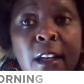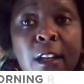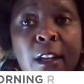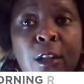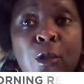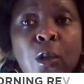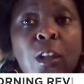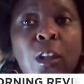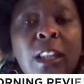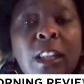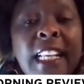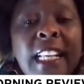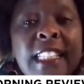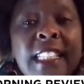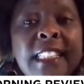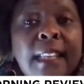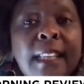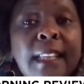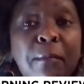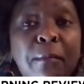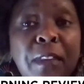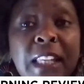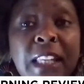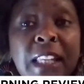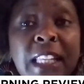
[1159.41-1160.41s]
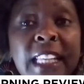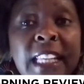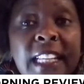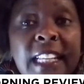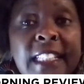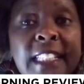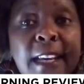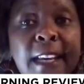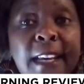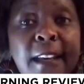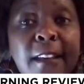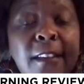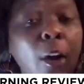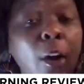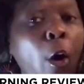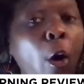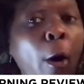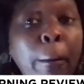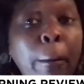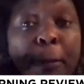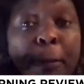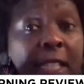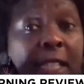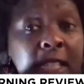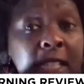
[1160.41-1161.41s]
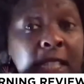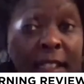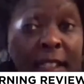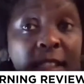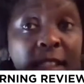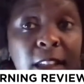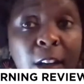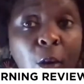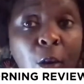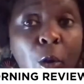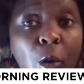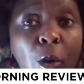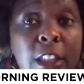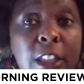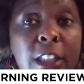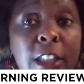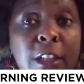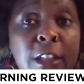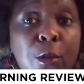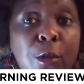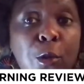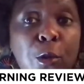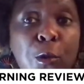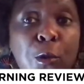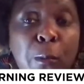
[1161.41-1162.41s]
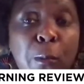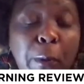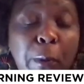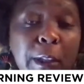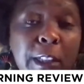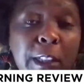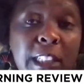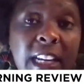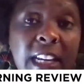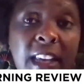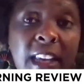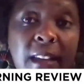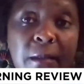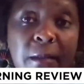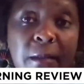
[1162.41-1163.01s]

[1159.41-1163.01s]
So that's something that the optics continues to portray.